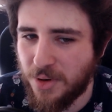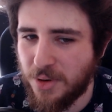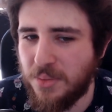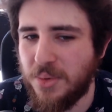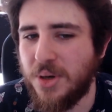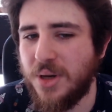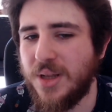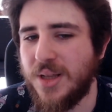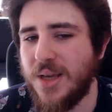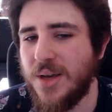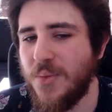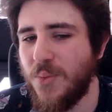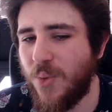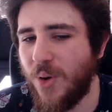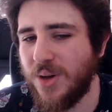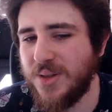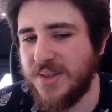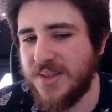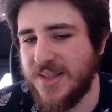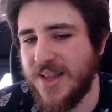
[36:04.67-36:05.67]
community
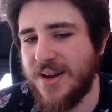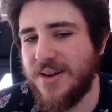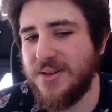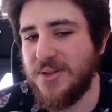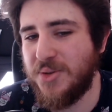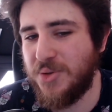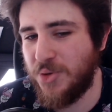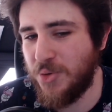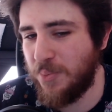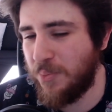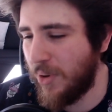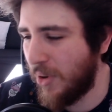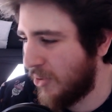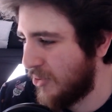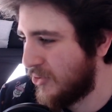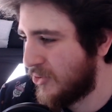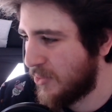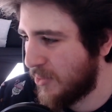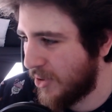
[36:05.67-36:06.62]
was their supposed